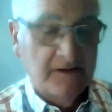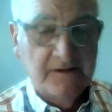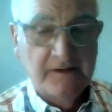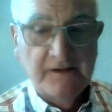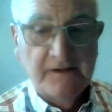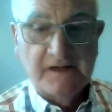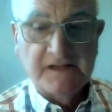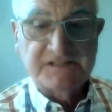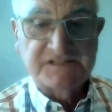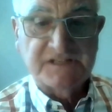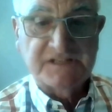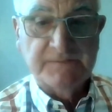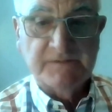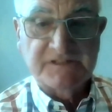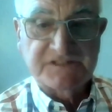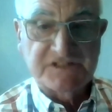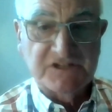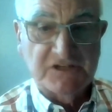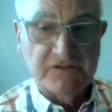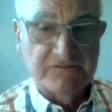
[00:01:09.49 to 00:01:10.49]
I see
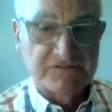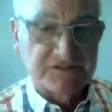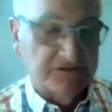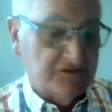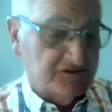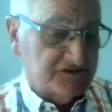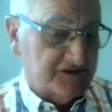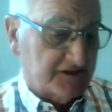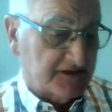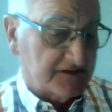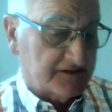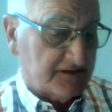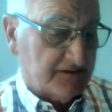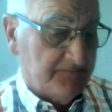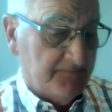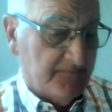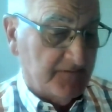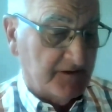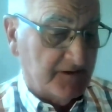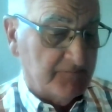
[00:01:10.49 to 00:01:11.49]
myself as a New Zealander,
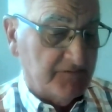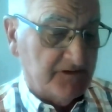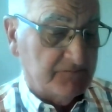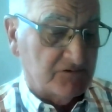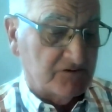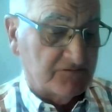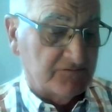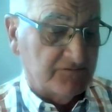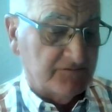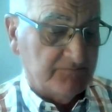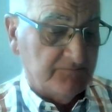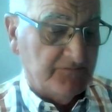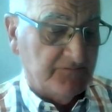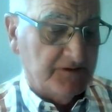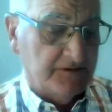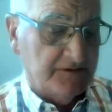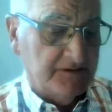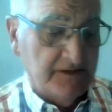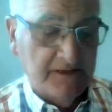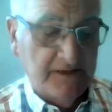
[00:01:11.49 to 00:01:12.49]
a member of the
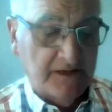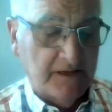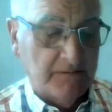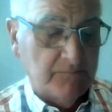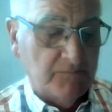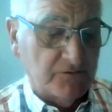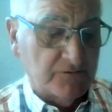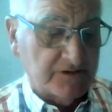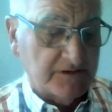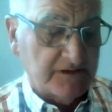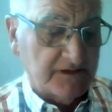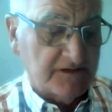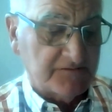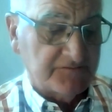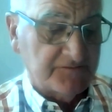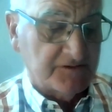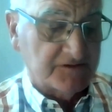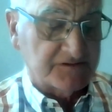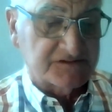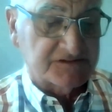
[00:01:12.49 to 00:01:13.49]
multi-ethnic
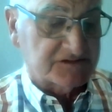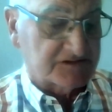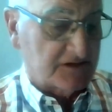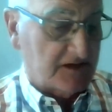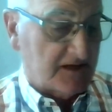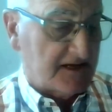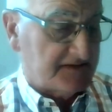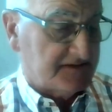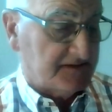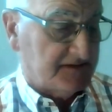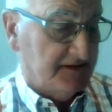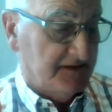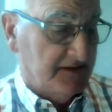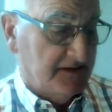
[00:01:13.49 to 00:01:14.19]
society